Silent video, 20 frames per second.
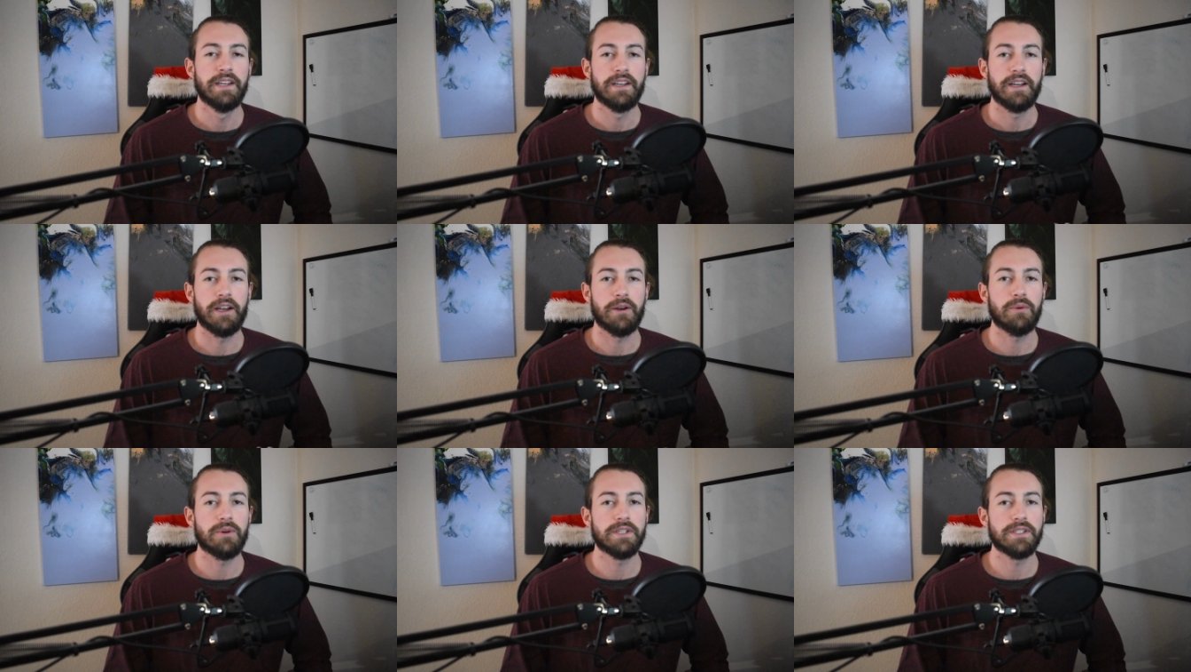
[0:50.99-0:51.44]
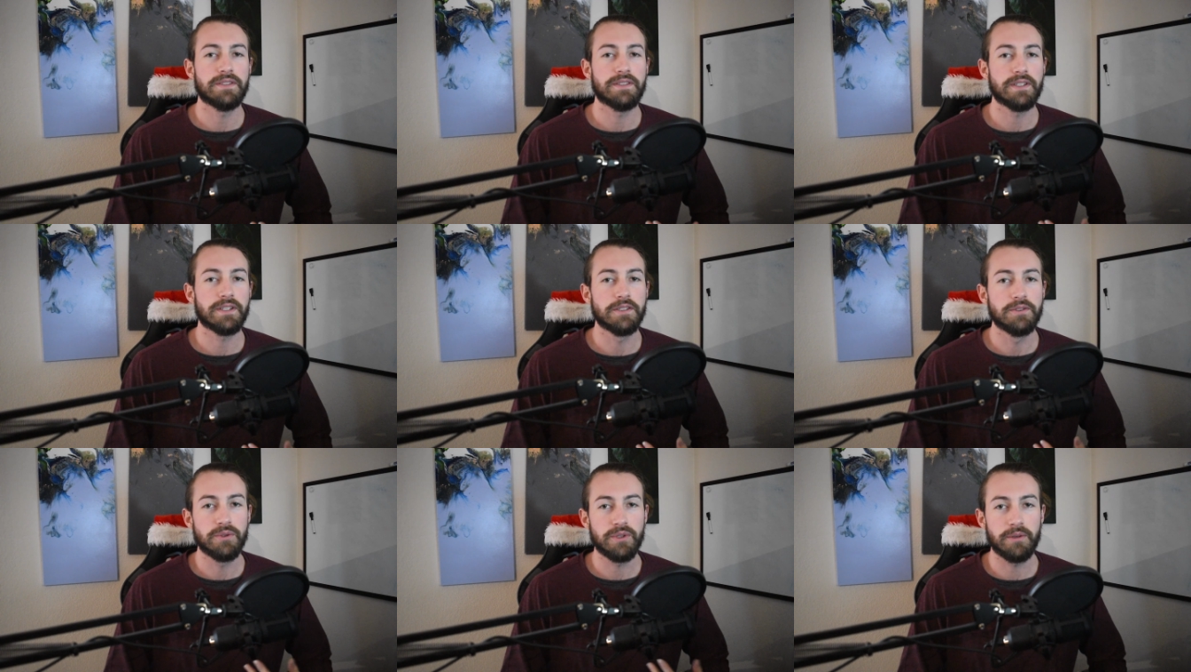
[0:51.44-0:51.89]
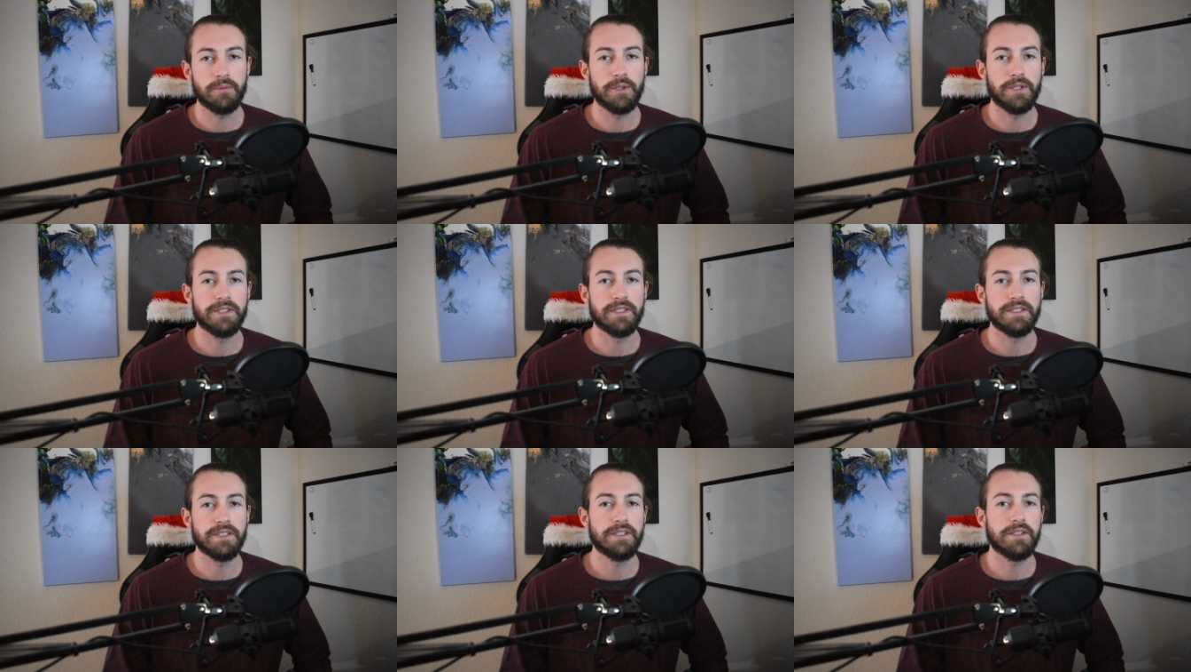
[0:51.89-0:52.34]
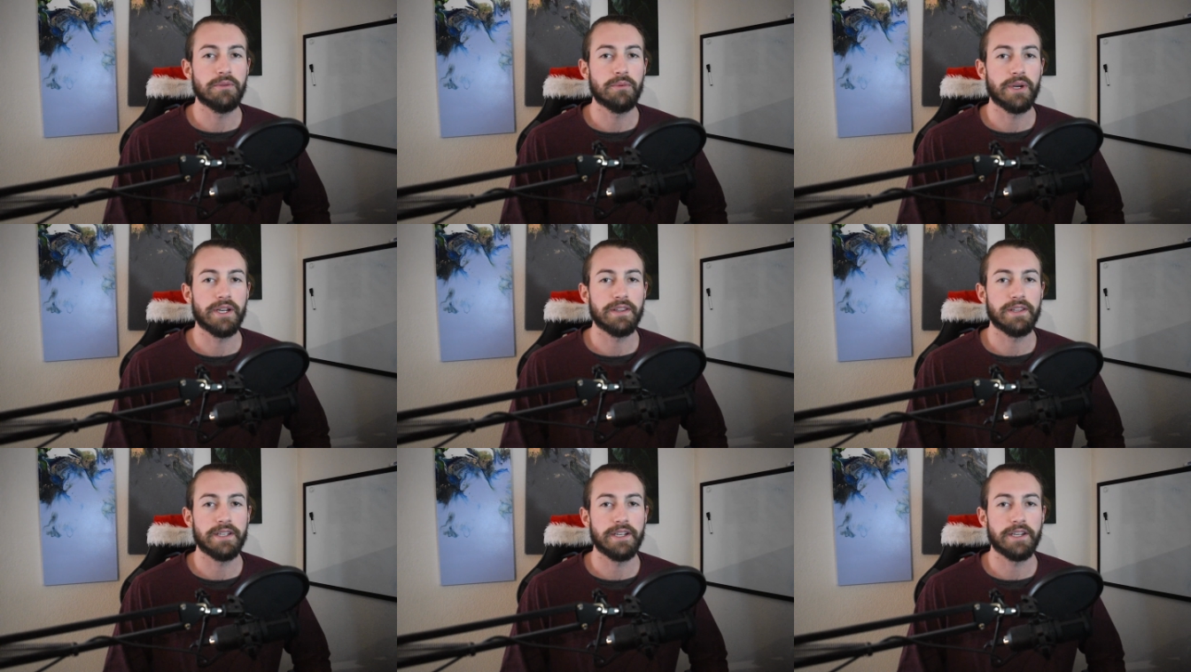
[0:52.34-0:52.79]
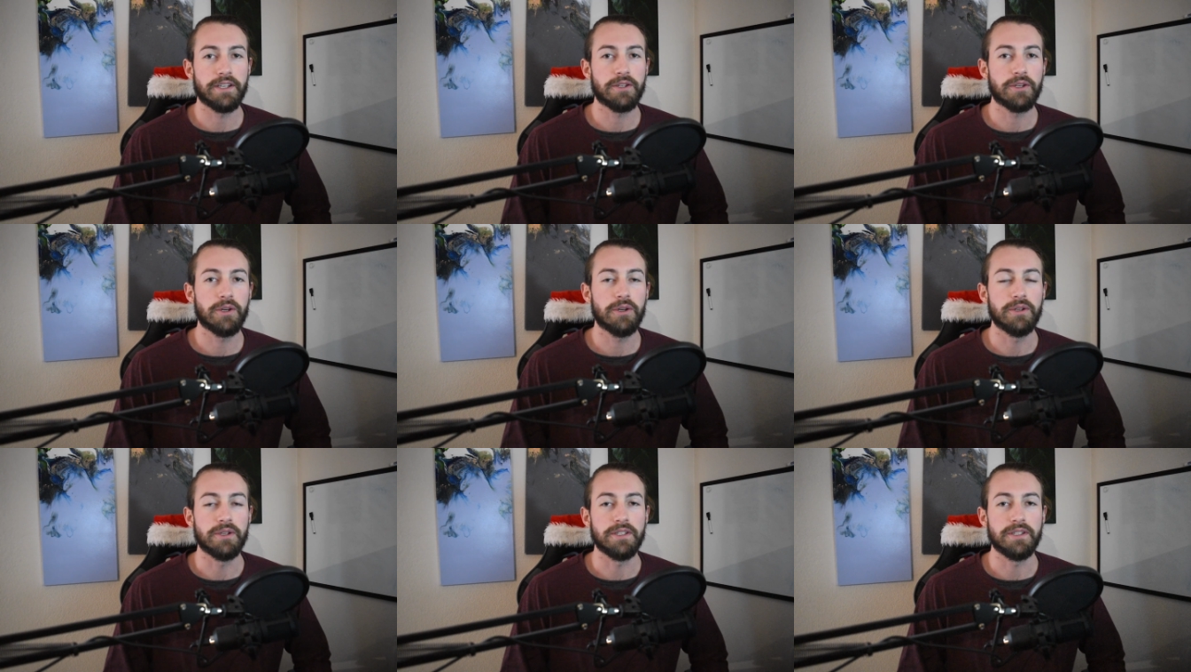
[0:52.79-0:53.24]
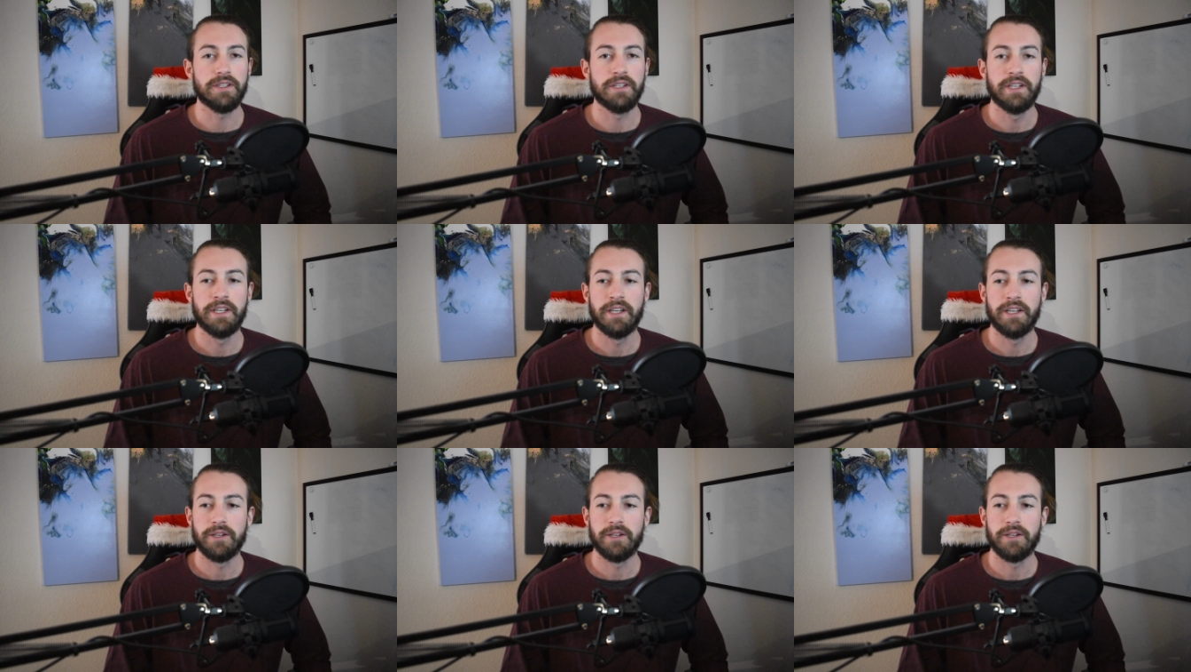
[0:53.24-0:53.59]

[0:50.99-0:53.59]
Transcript: I wanted to contribute in any way that I could,